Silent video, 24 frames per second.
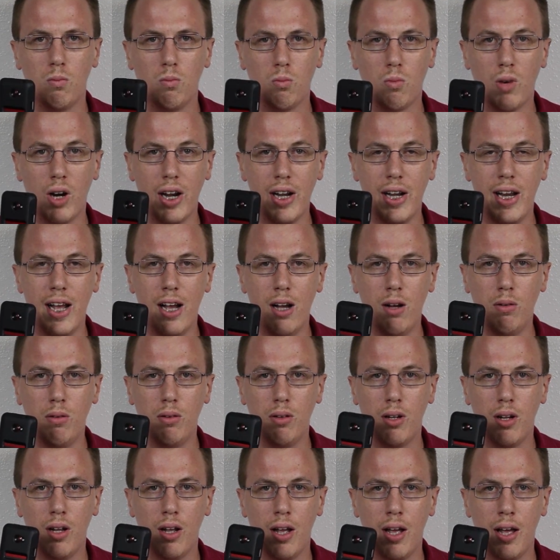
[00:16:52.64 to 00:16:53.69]
Right
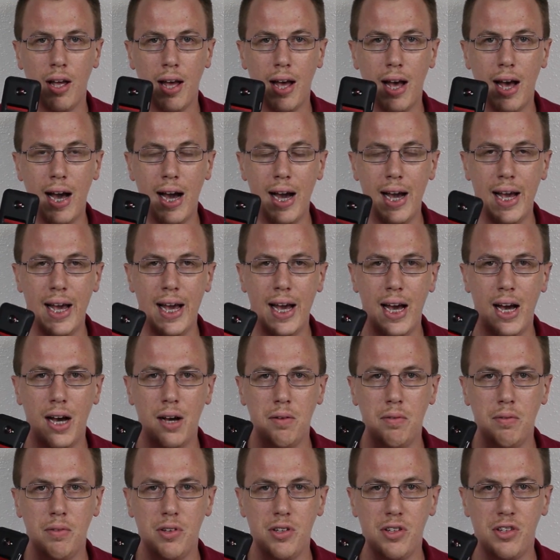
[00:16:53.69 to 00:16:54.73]
now, I
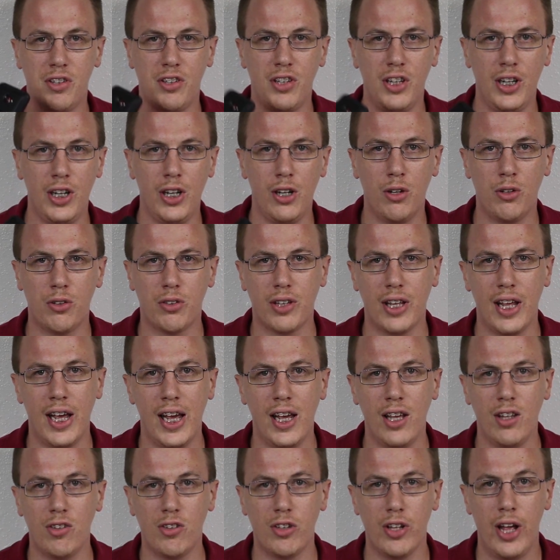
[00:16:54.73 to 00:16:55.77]
have CDO's
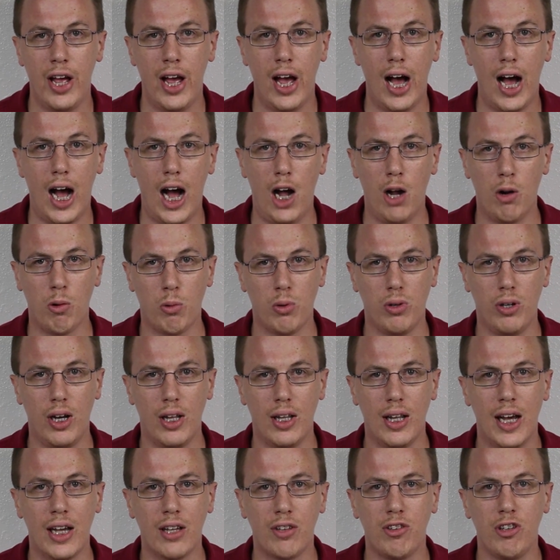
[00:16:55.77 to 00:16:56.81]
case. I
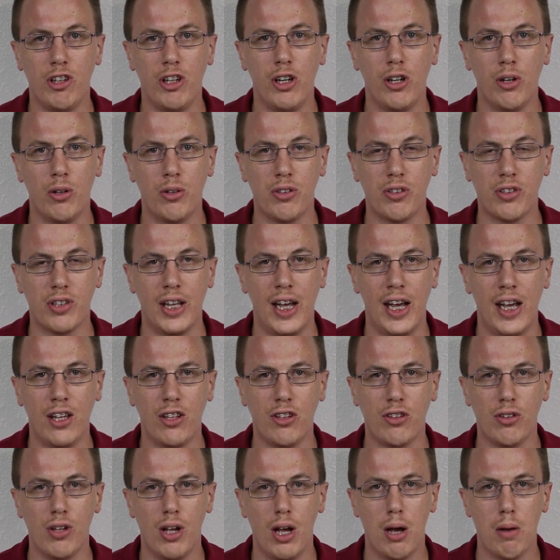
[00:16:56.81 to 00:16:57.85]
really like CDO's
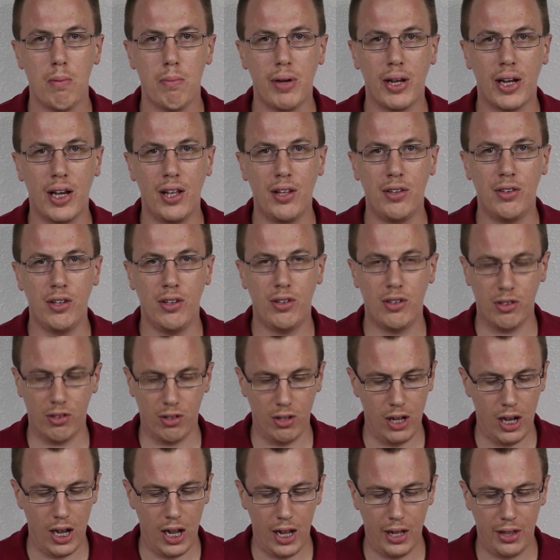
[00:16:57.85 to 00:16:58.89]
case because
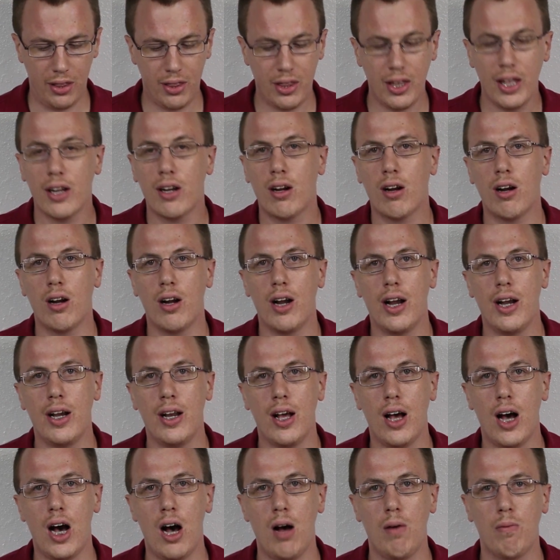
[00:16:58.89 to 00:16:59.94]
it's thicker and
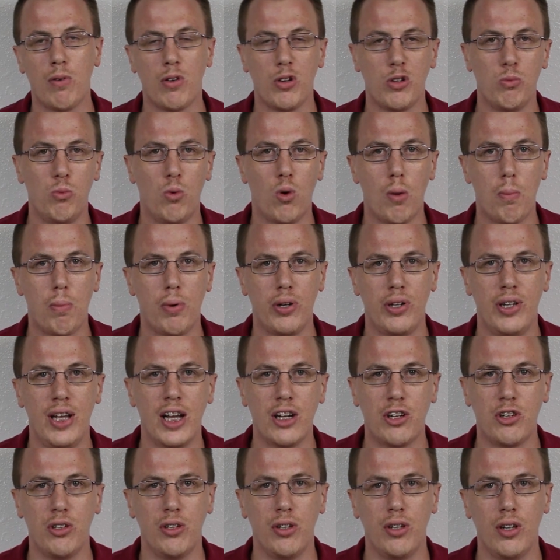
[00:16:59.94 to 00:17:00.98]
it offers more
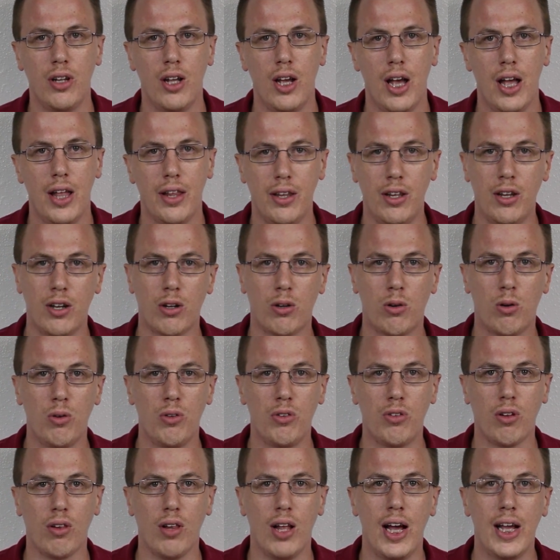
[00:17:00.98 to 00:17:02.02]
protection than a
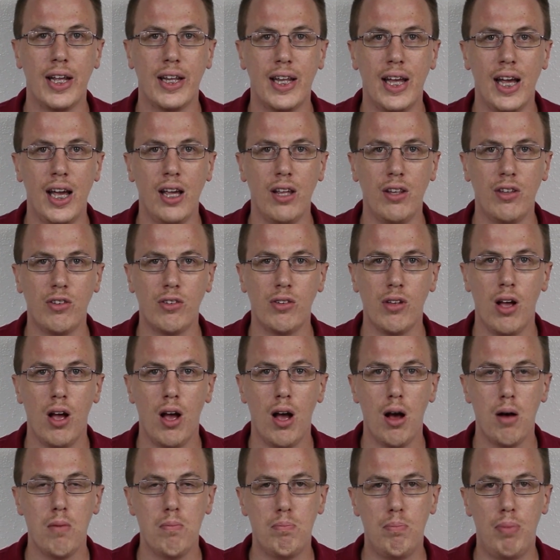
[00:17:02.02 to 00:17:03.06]
Cruiser Lite case.
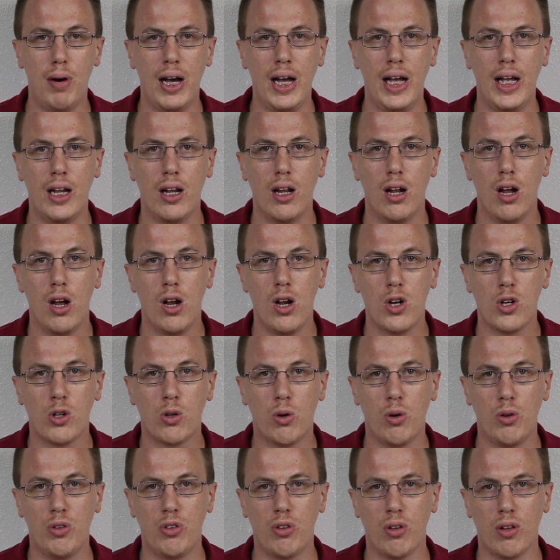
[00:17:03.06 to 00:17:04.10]
But
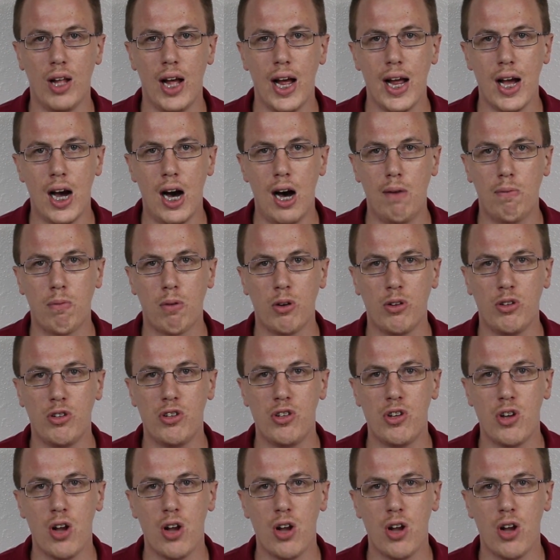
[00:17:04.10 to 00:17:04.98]
Cruiser Lite offers